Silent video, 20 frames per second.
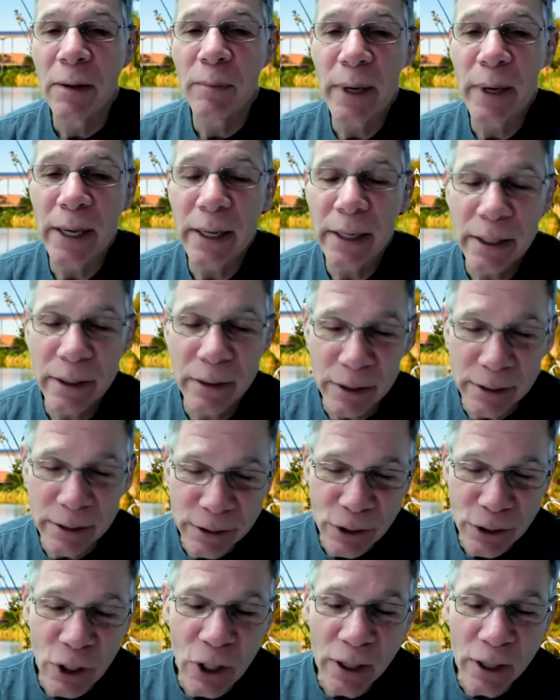but in the
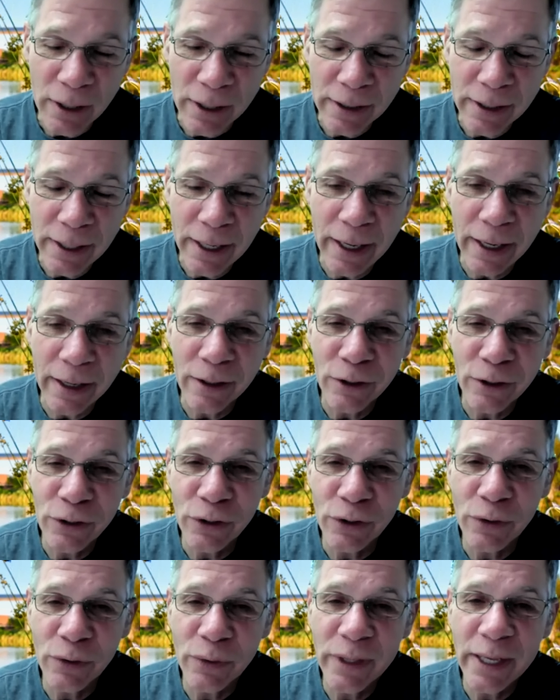scarlet
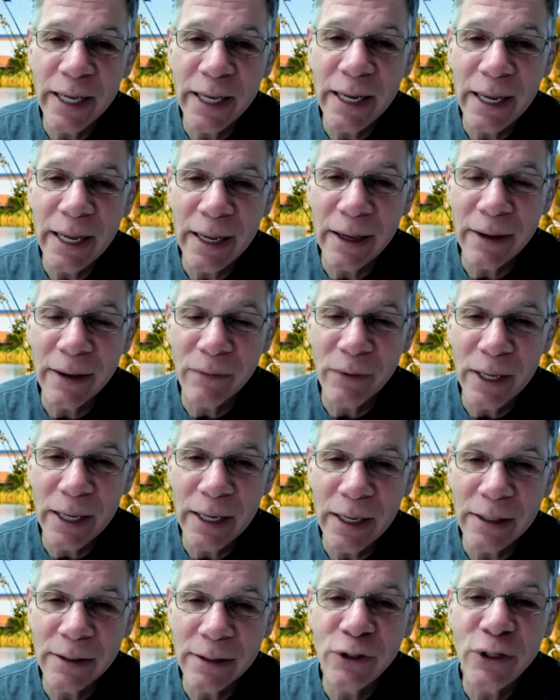tanager, they have
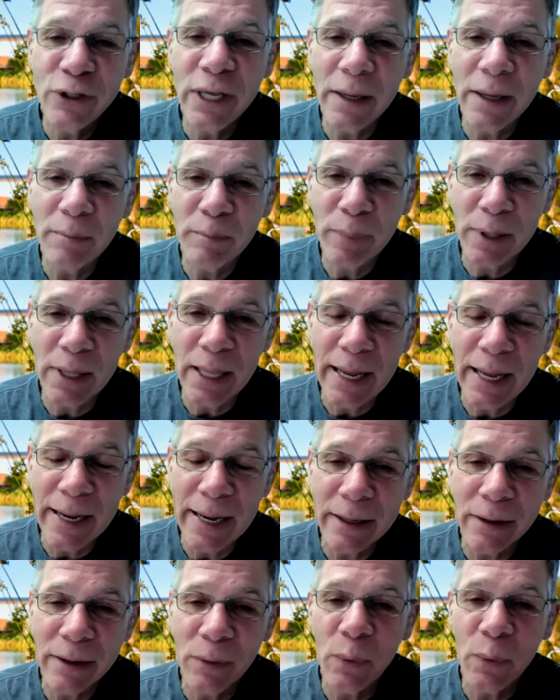a jet black
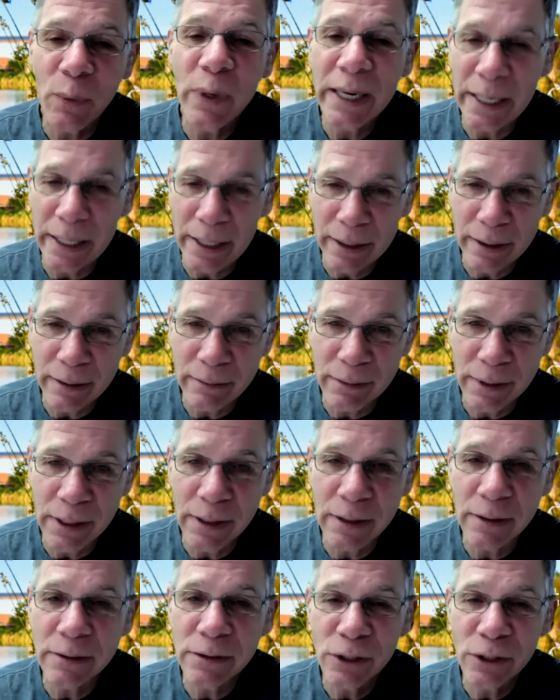wing. It
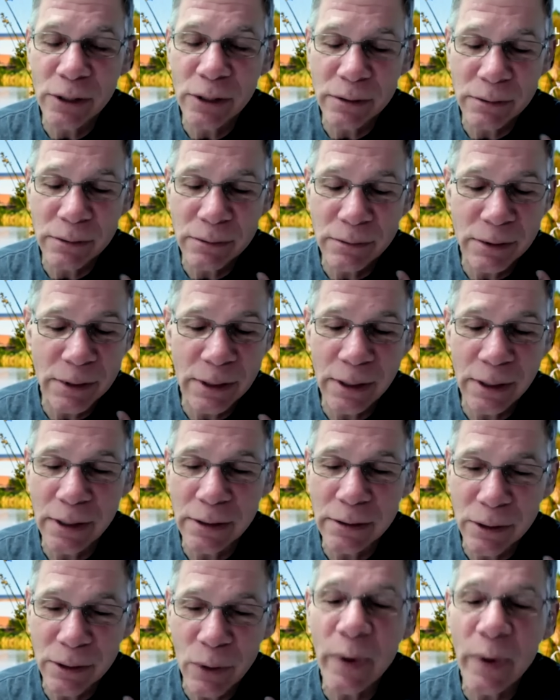is just,
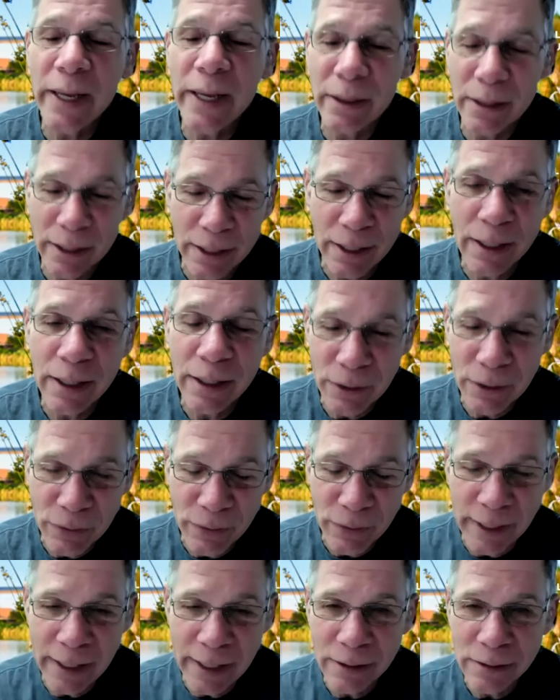it's quite the
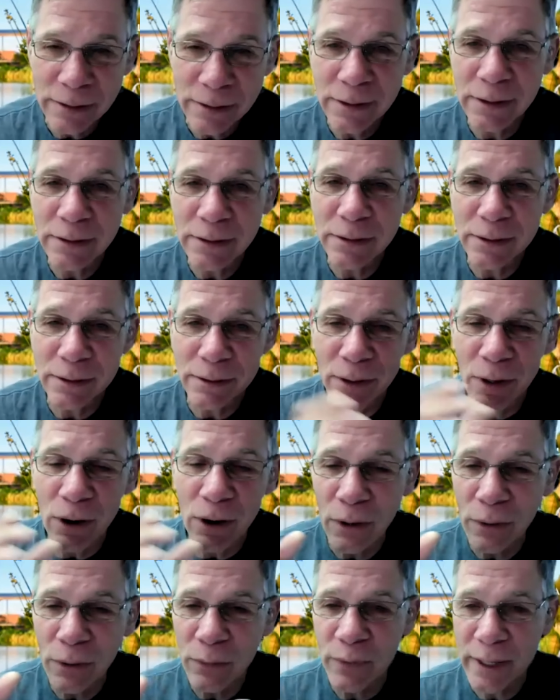contrast. It's an
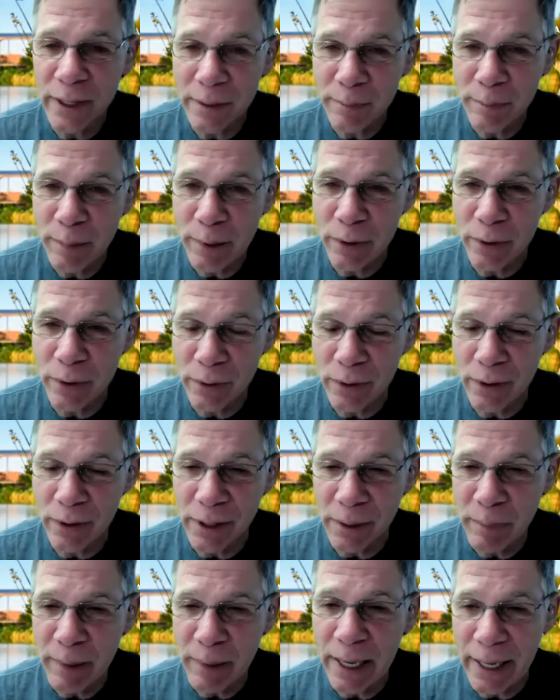all red bird on
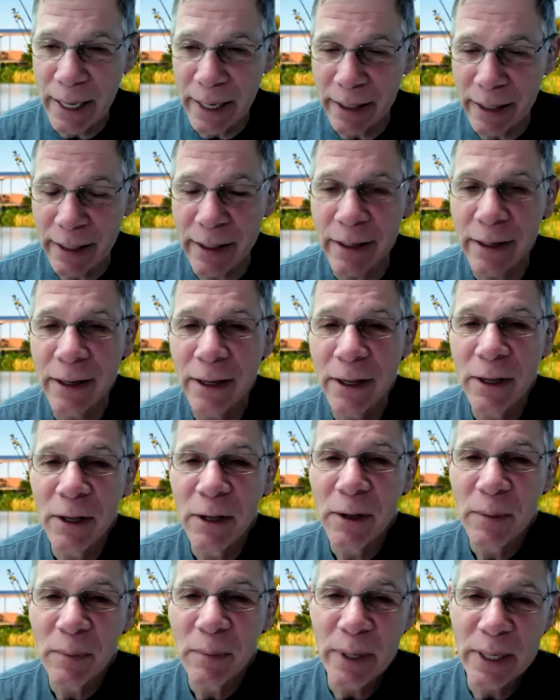the body,
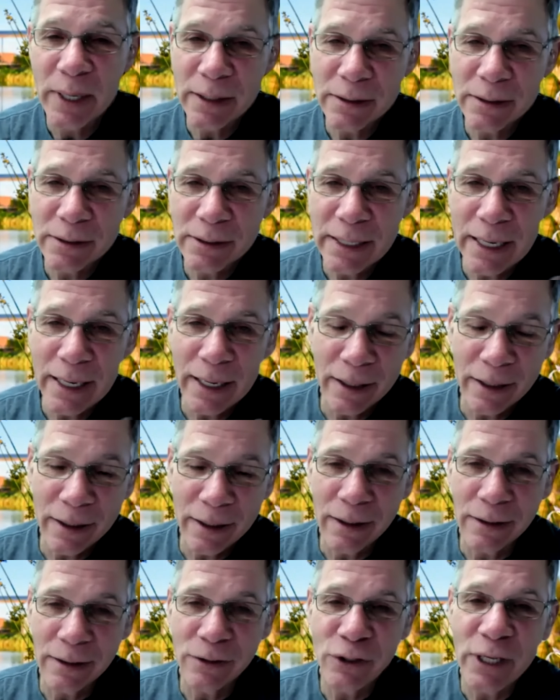but it's got
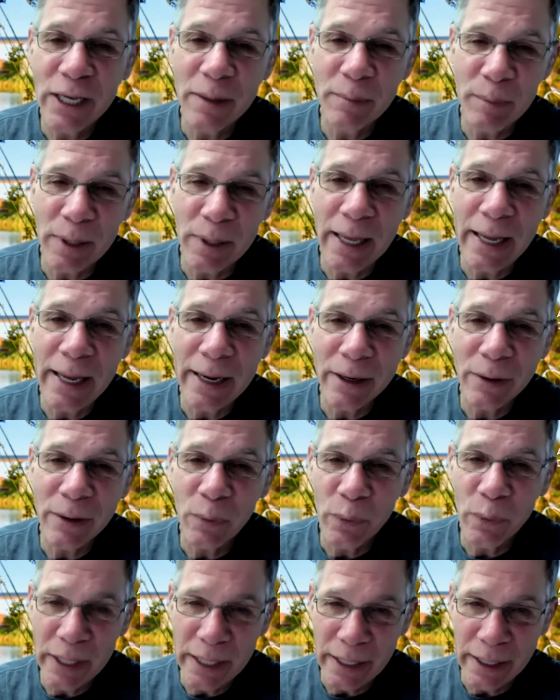a jet black
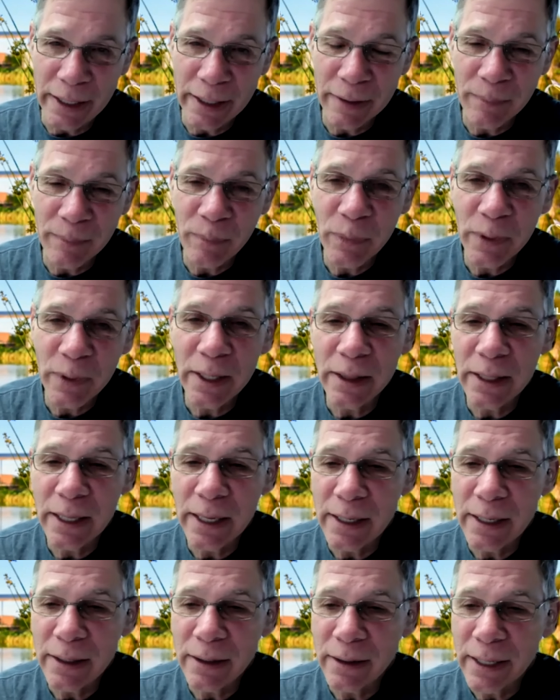wing. And
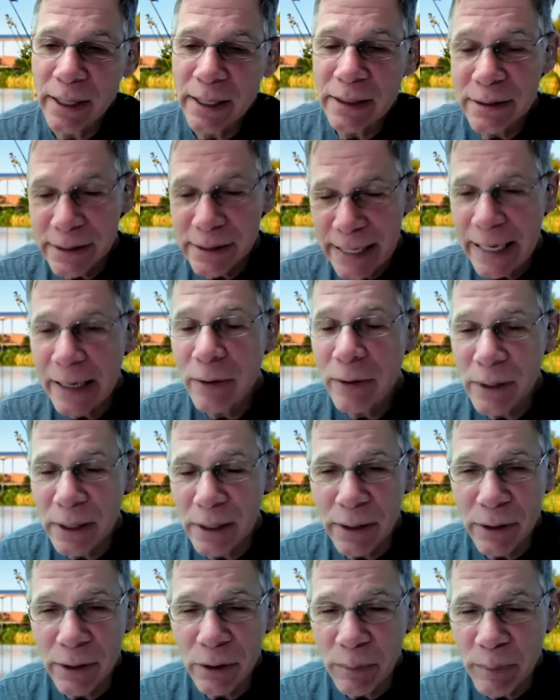they, they sound a
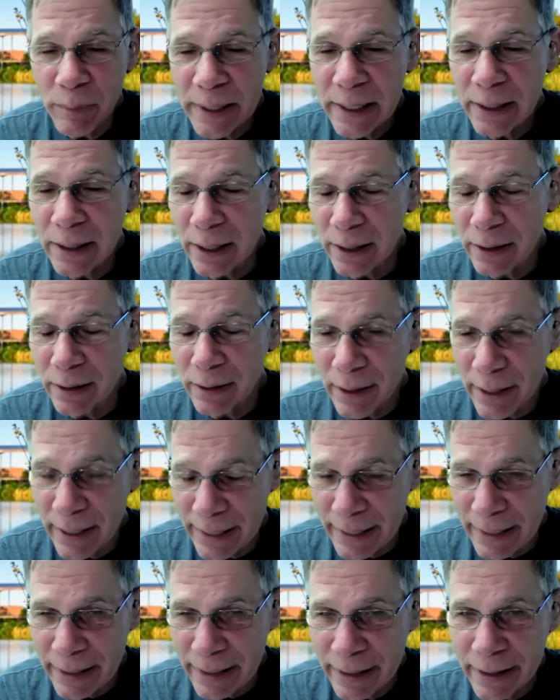little bit
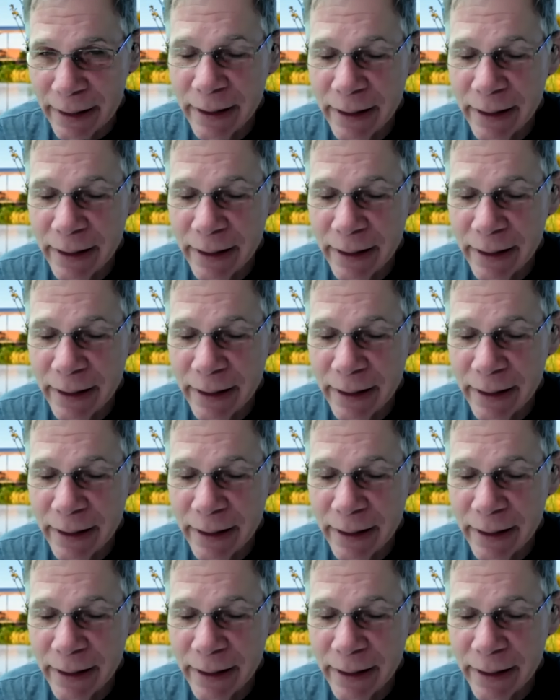alike,